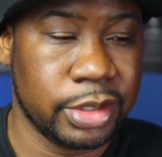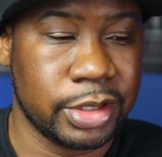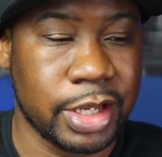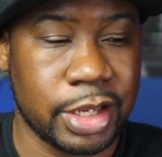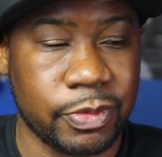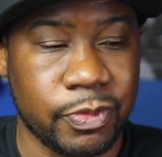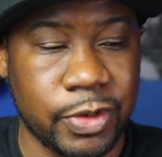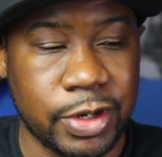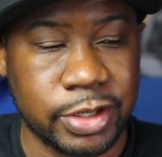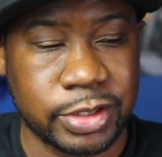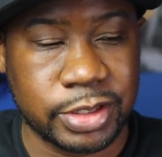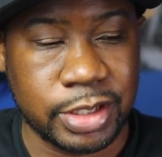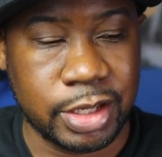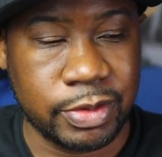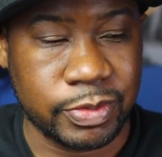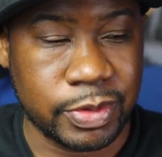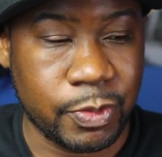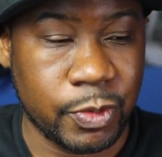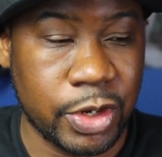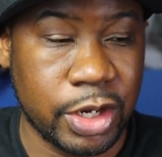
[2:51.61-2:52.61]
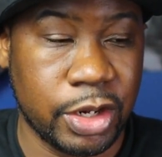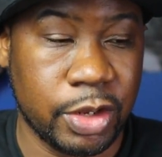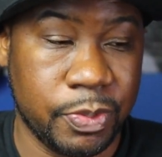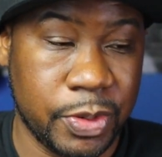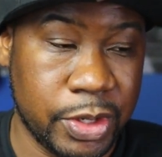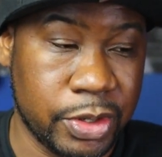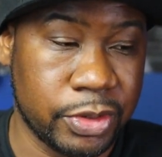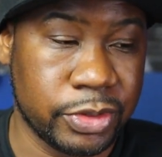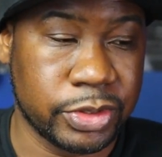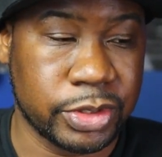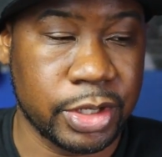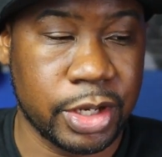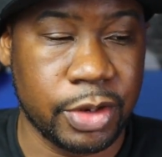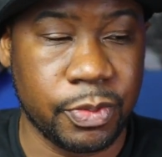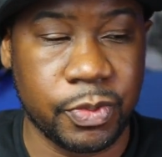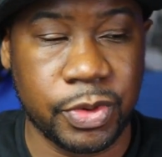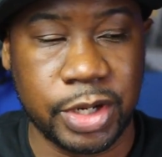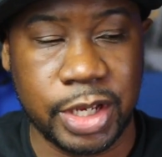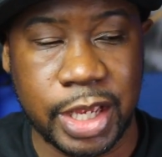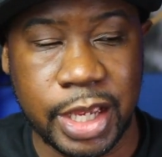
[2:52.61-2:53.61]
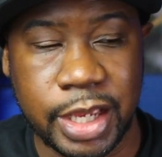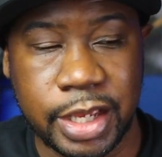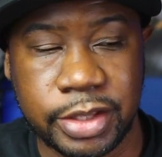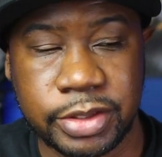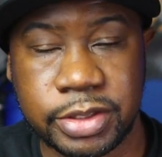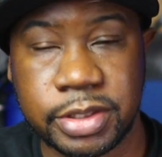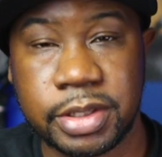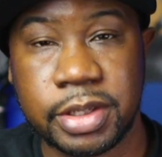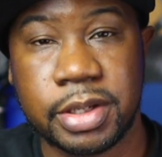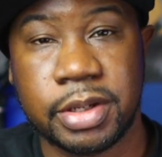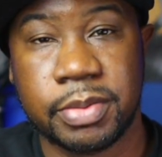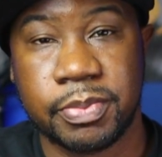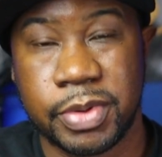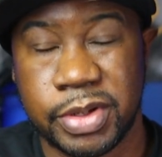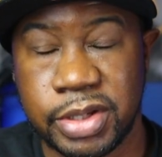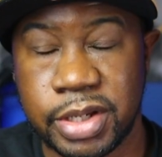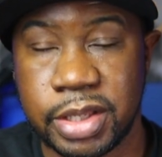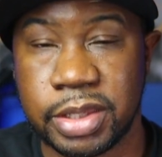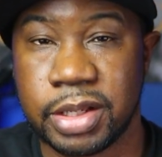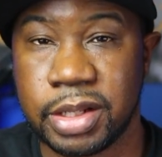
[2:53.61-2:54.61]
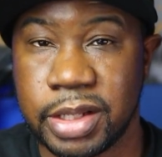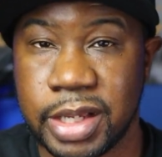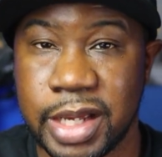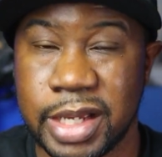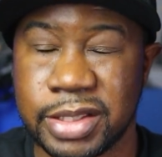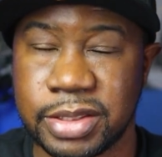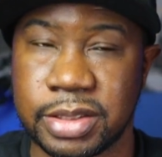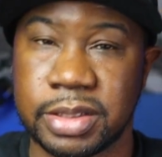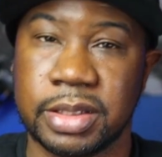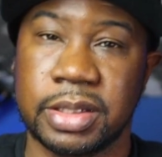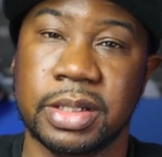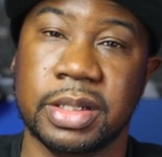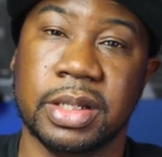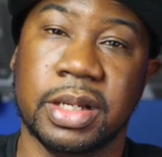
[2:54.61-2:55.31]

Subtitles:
That's what it appears when it ends. But nonetheless,